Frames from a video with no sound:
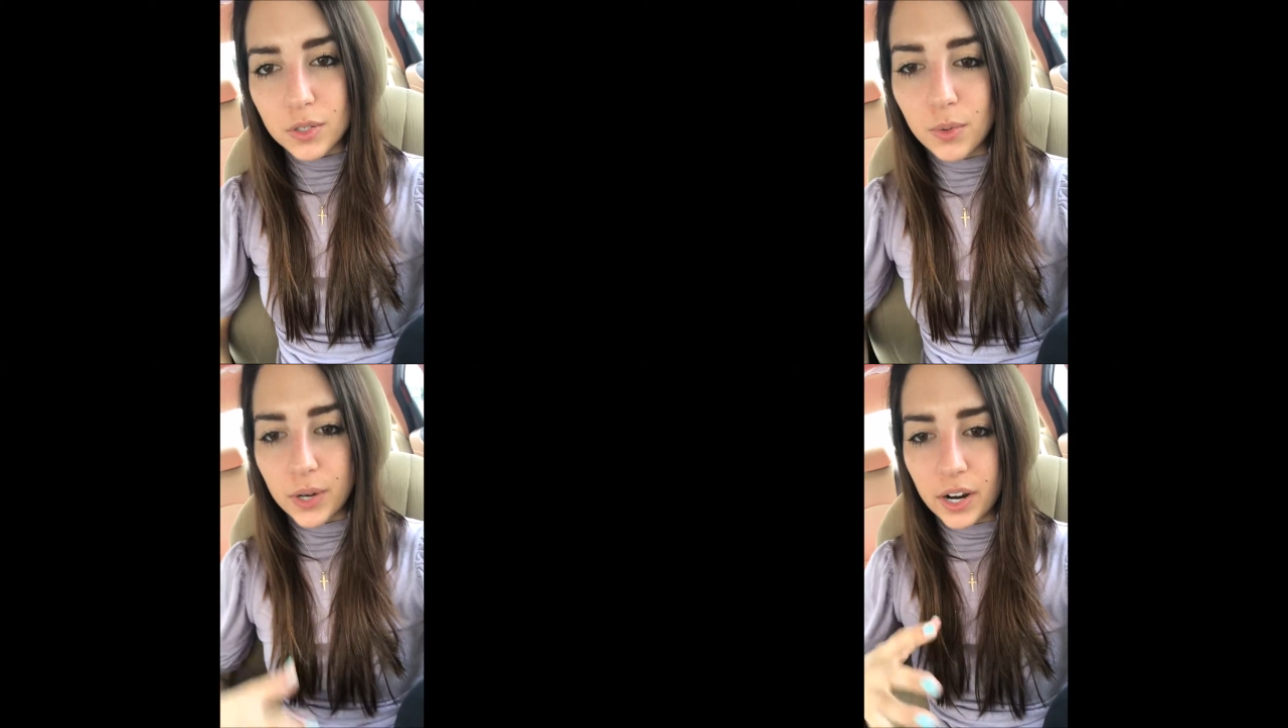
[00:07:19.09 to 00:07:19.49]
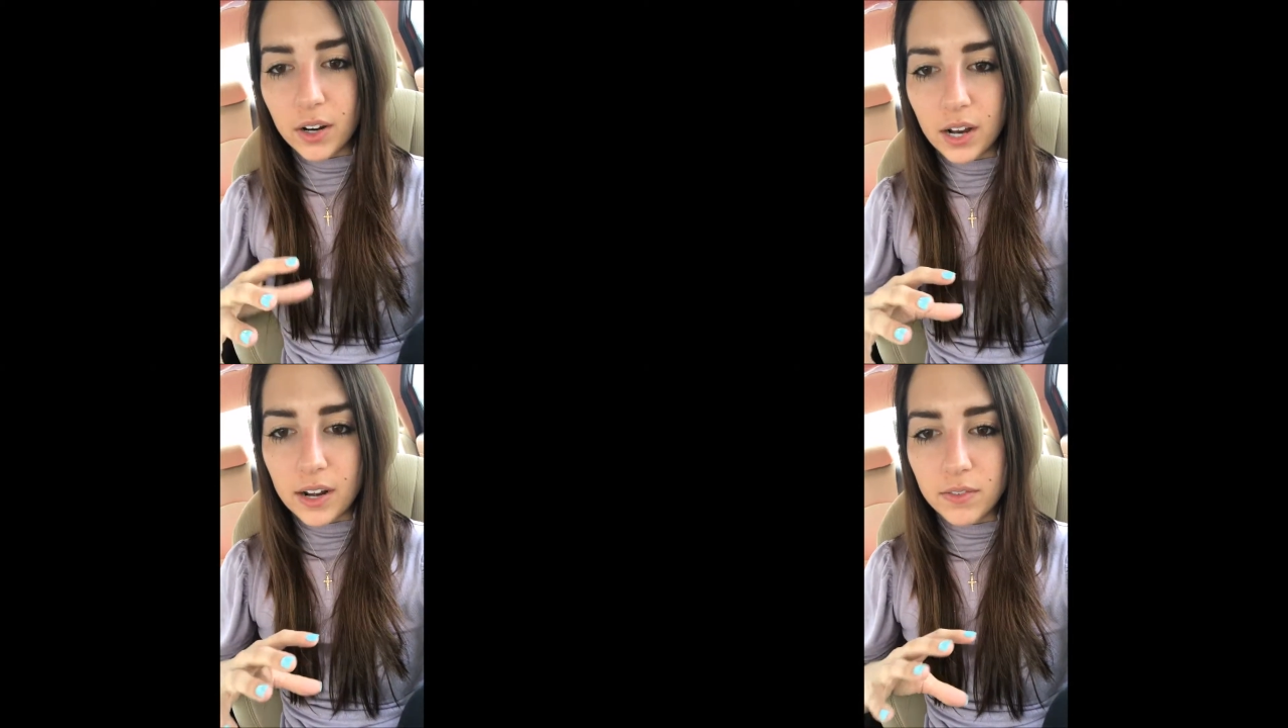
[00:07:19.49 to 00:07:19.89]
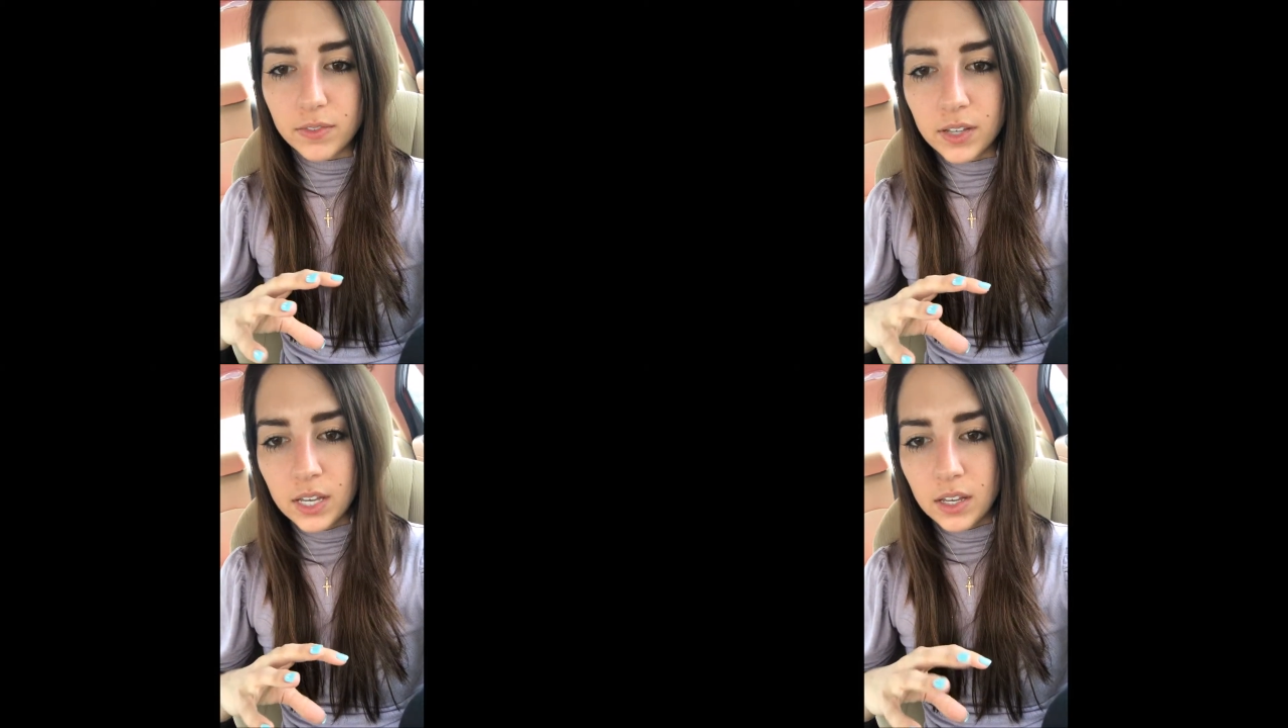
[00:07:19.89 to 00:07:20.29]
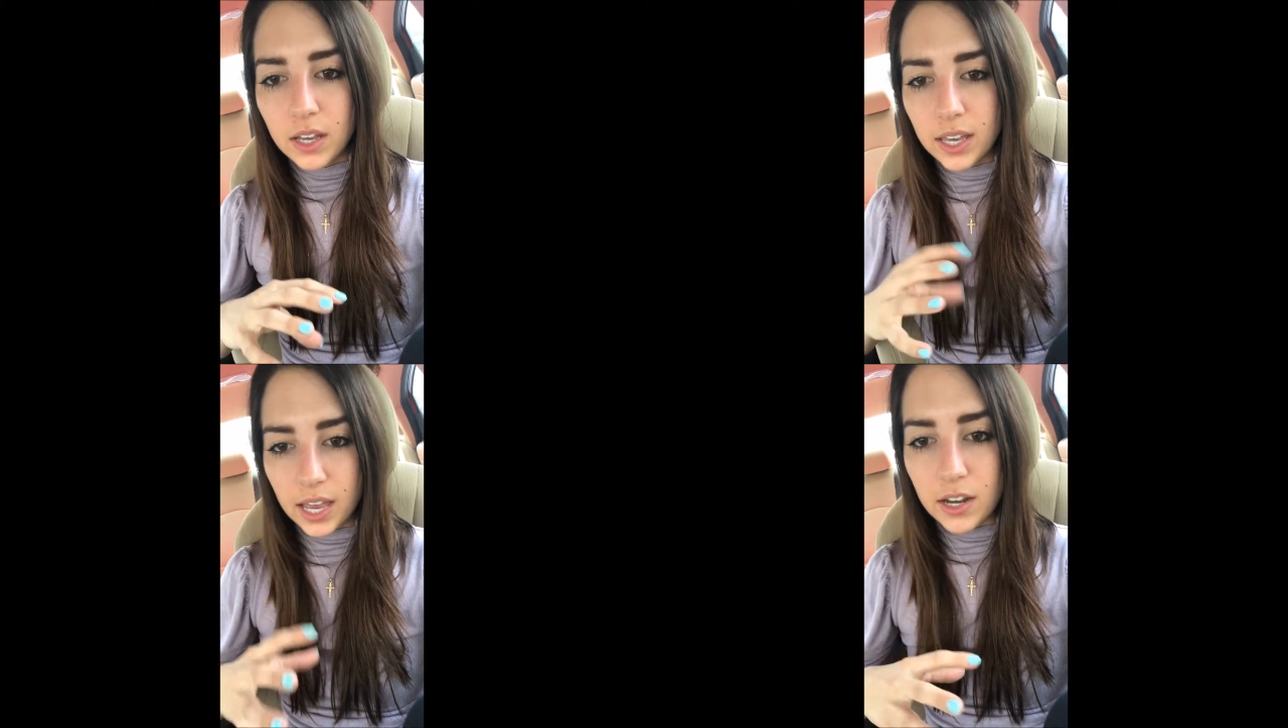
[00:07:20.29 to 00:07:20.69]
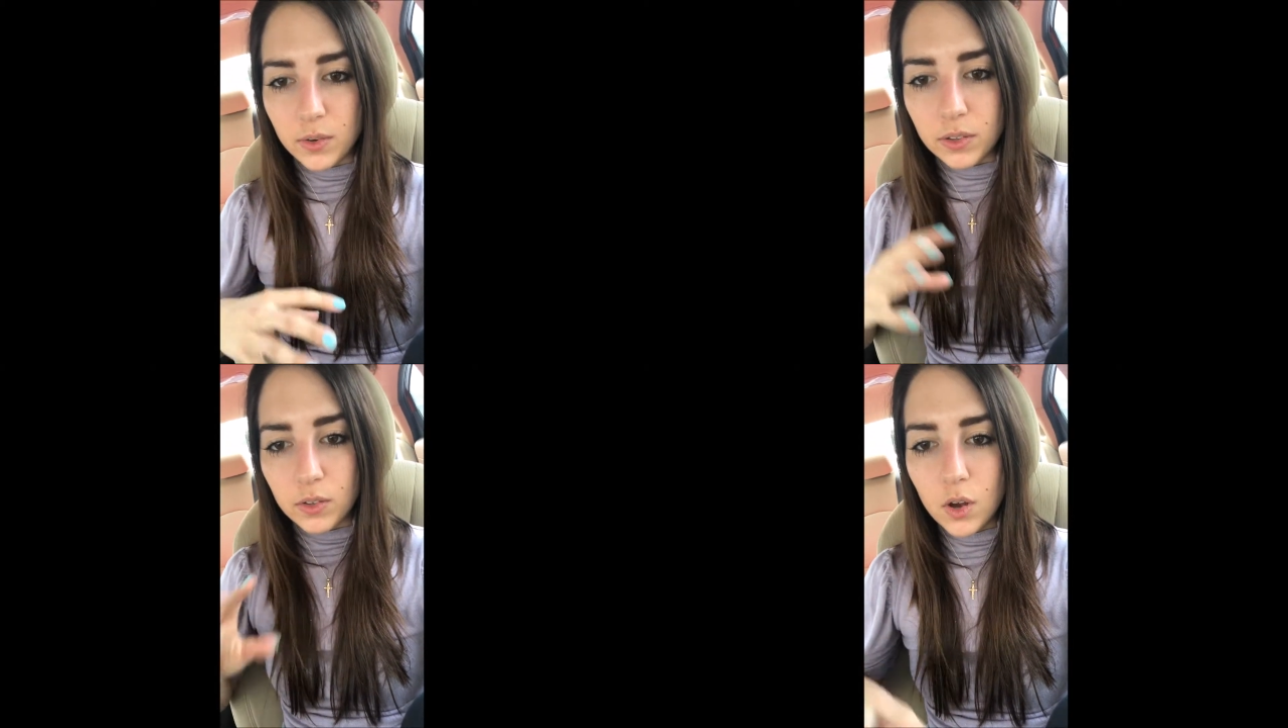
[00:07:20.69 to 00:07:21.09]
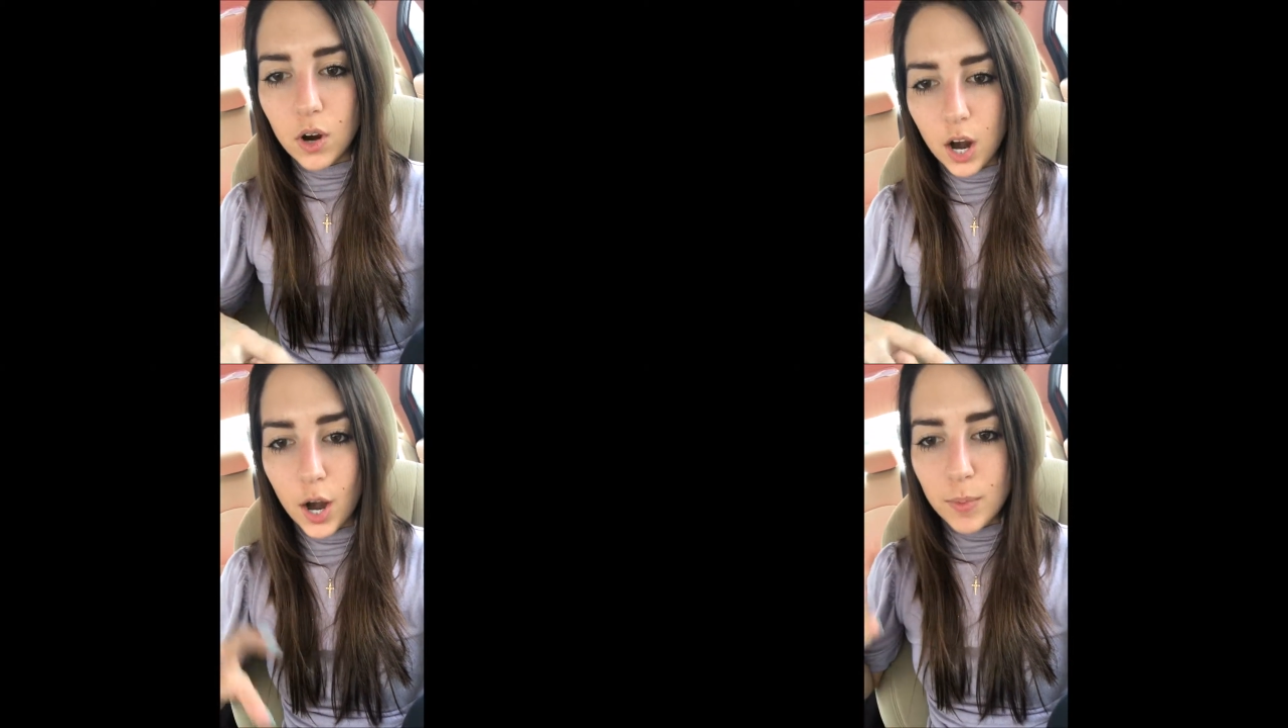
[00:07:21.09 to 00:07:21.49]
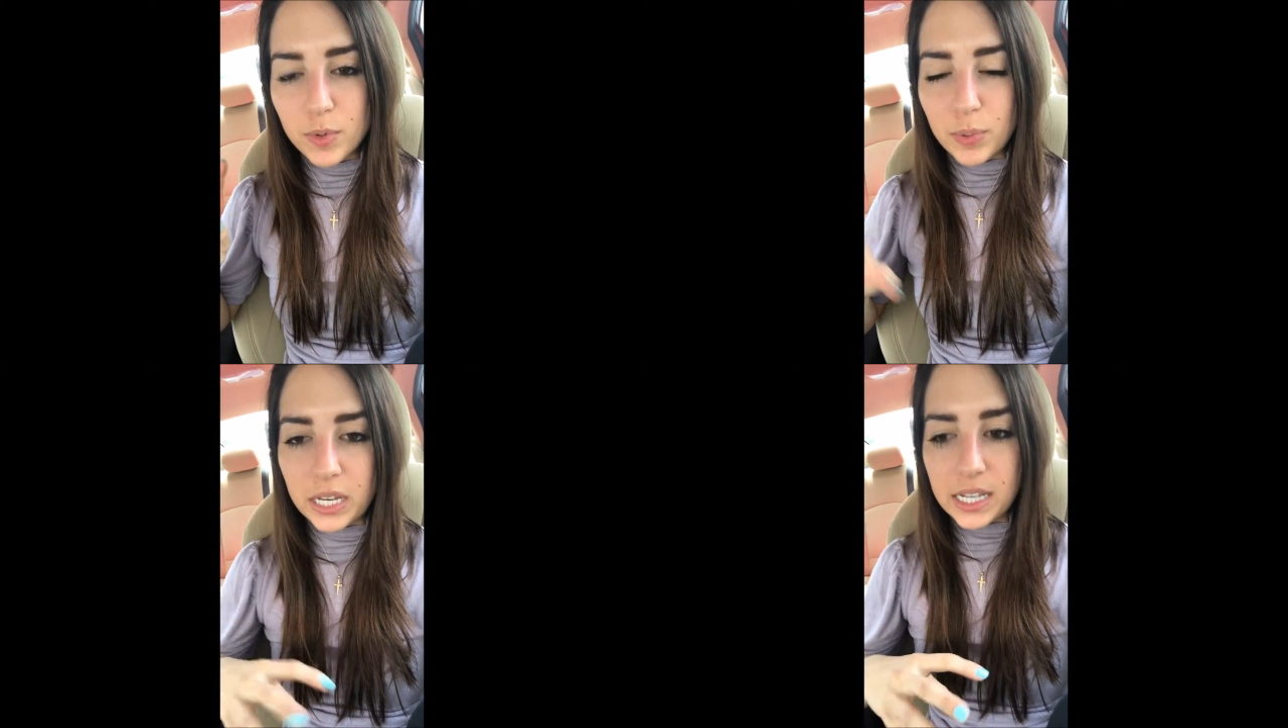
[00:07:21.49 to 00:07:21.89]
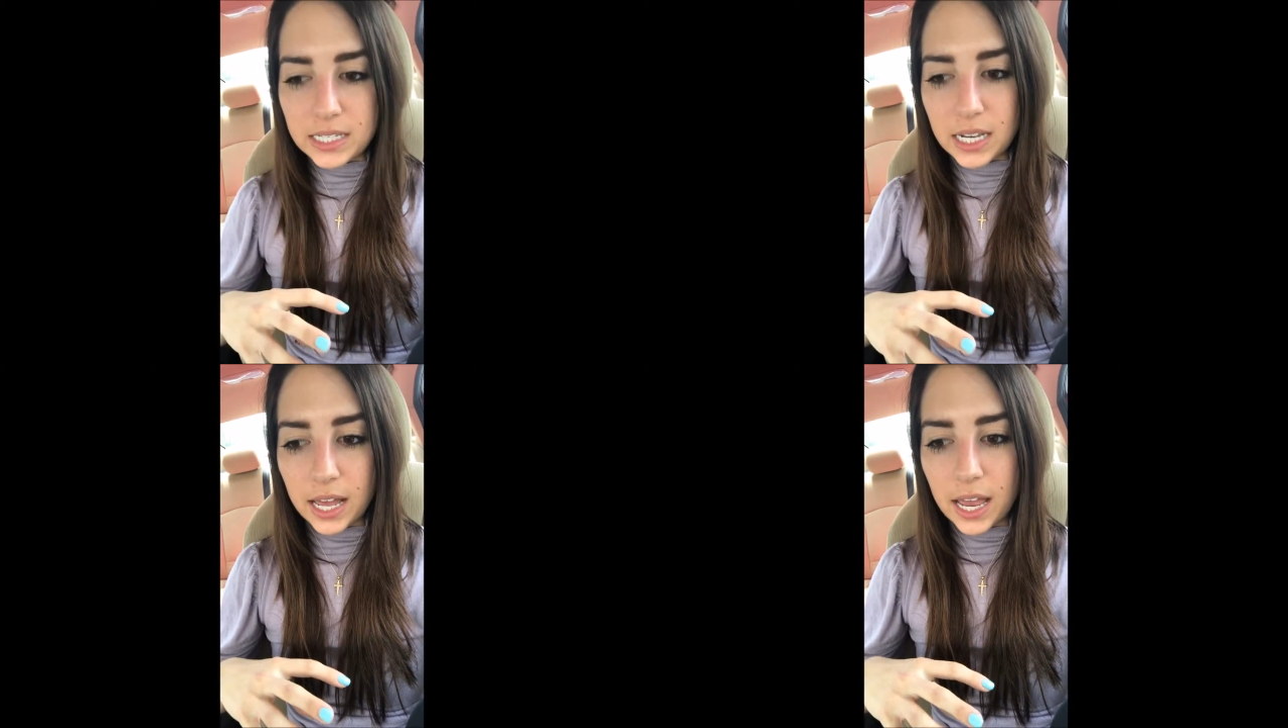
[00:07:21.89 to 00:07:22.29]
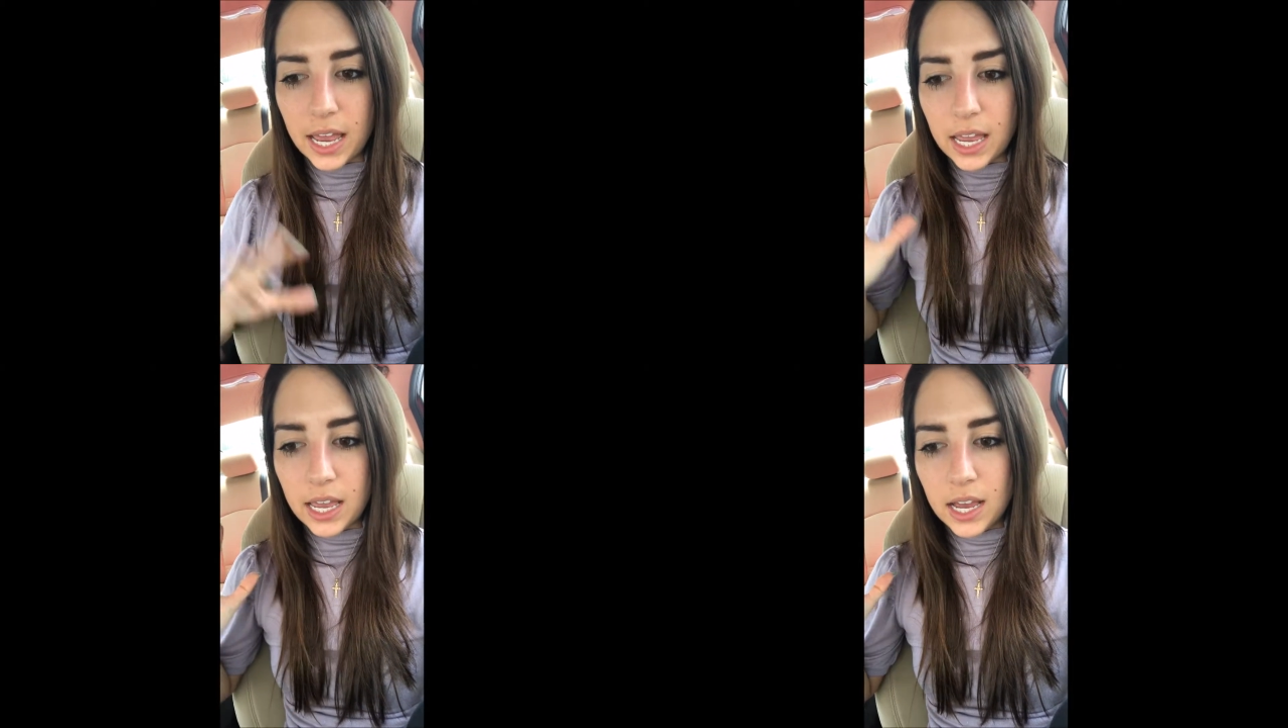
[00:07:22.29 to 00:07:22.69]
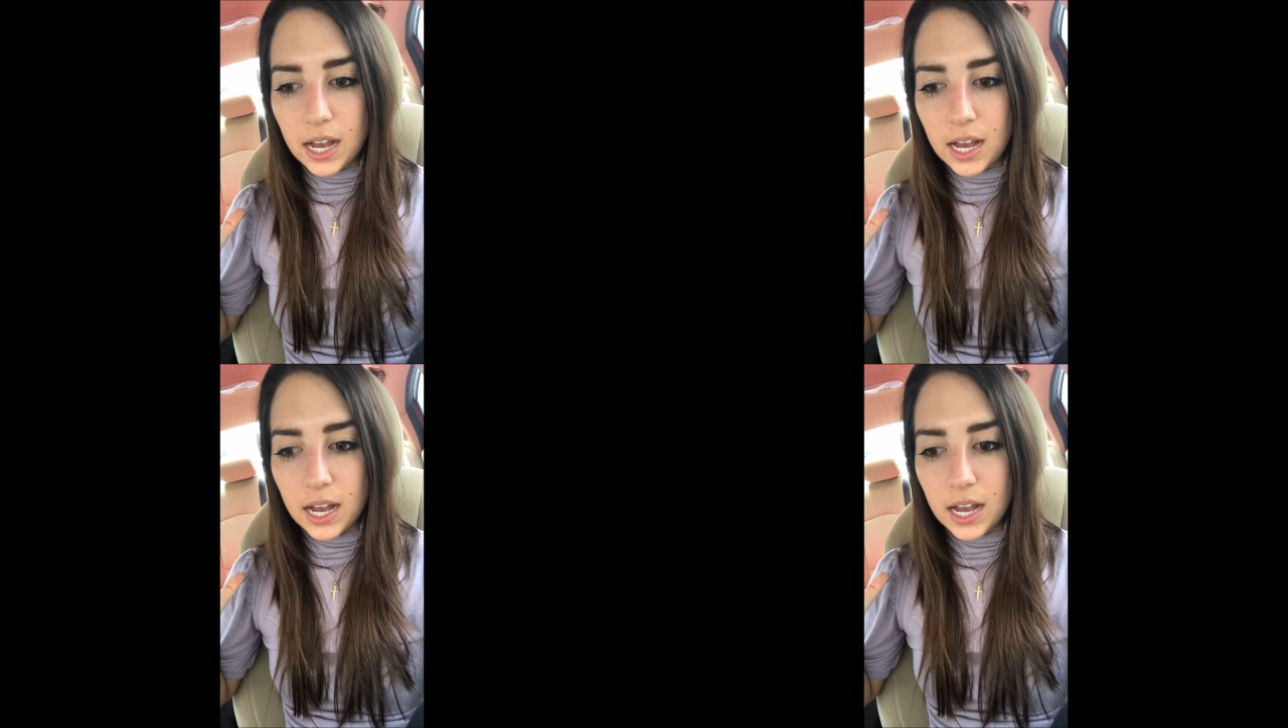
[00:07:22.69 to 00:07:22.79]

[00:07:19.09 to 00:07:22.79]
So we are kind of, again, doing the low carb, depleting today.